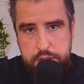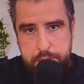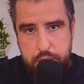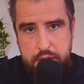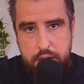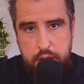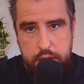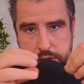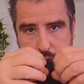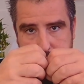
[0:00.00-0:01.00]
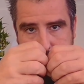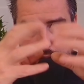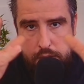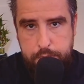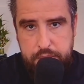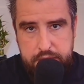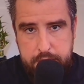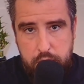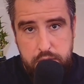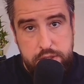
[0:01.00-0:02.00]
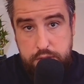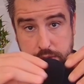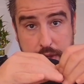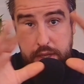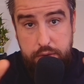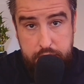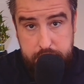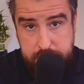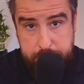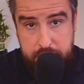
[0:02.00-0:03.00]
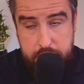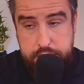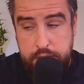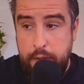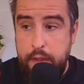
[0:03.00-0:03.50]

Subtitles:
its building blocks, so it literally disappears.